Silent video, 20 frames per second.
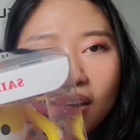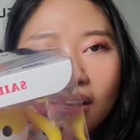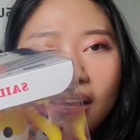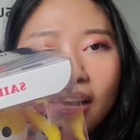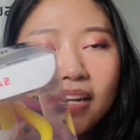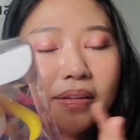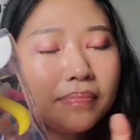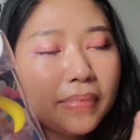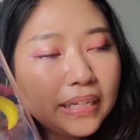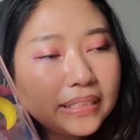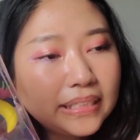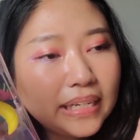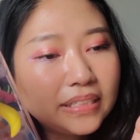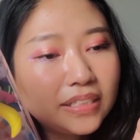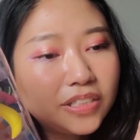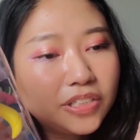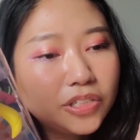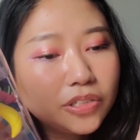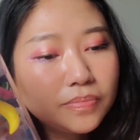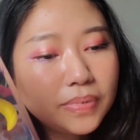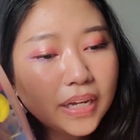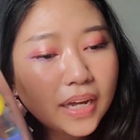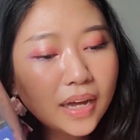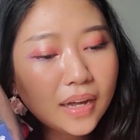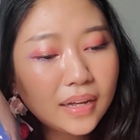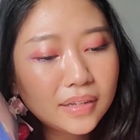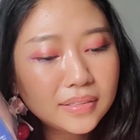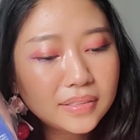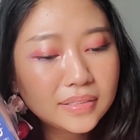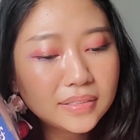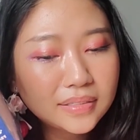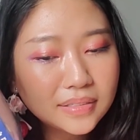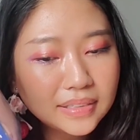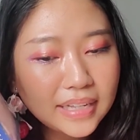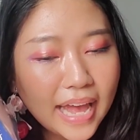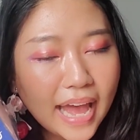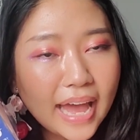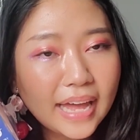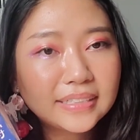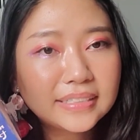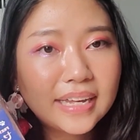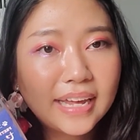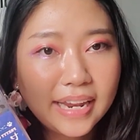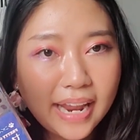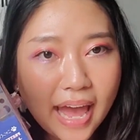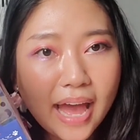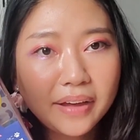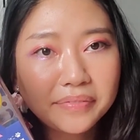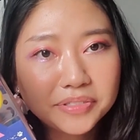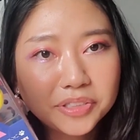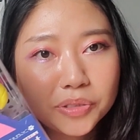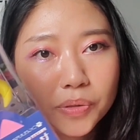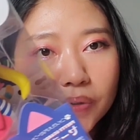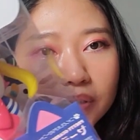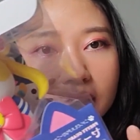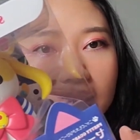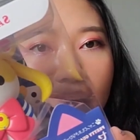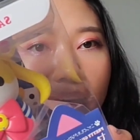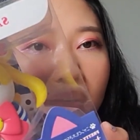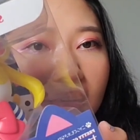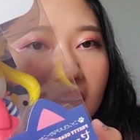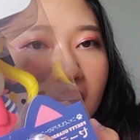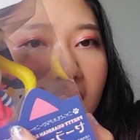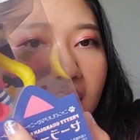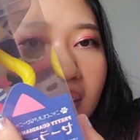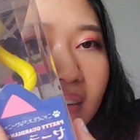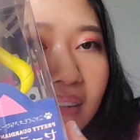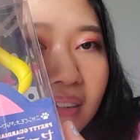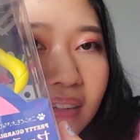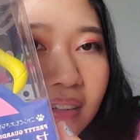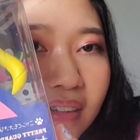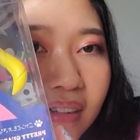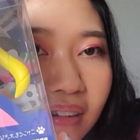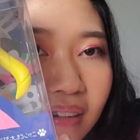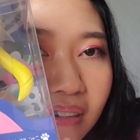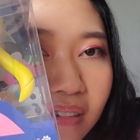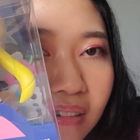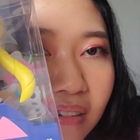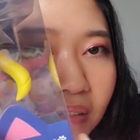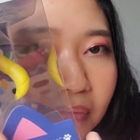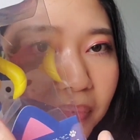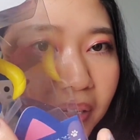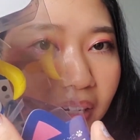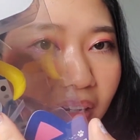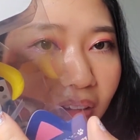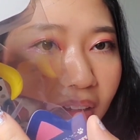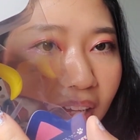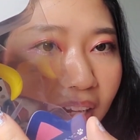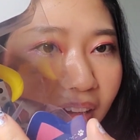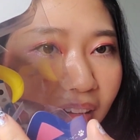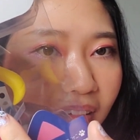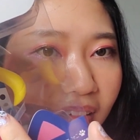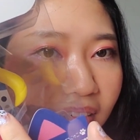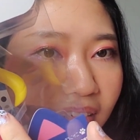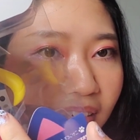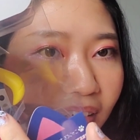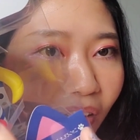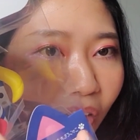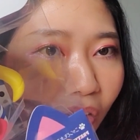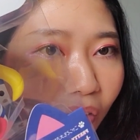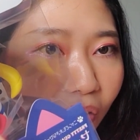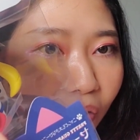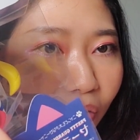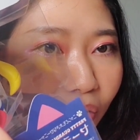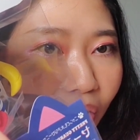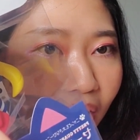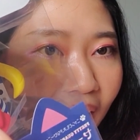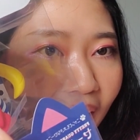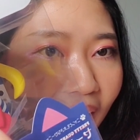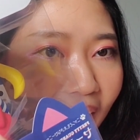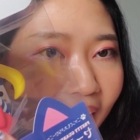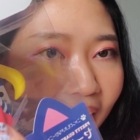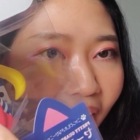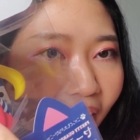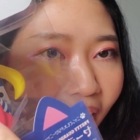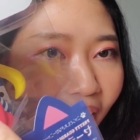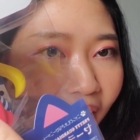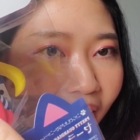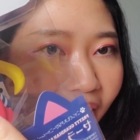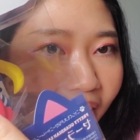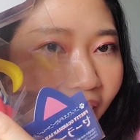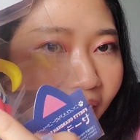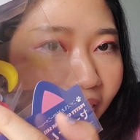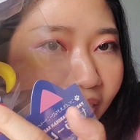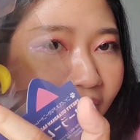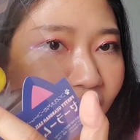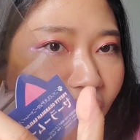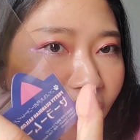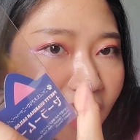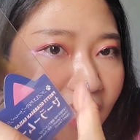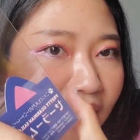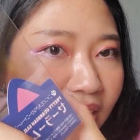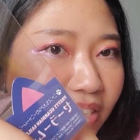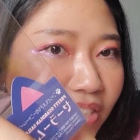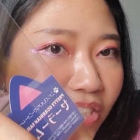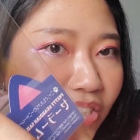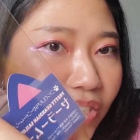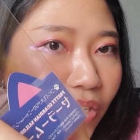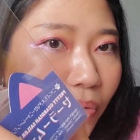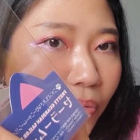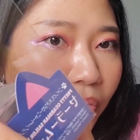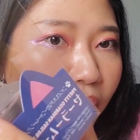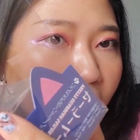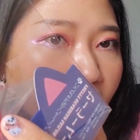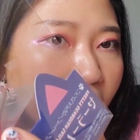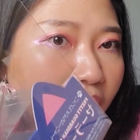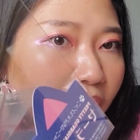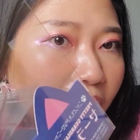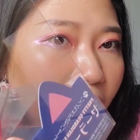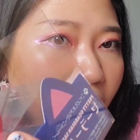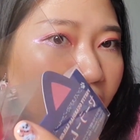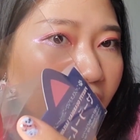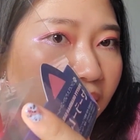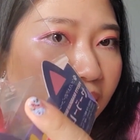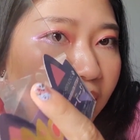And it makes sense too, because cats can have short tail. Oh, but look at her. Oh, look at her. She is so cute.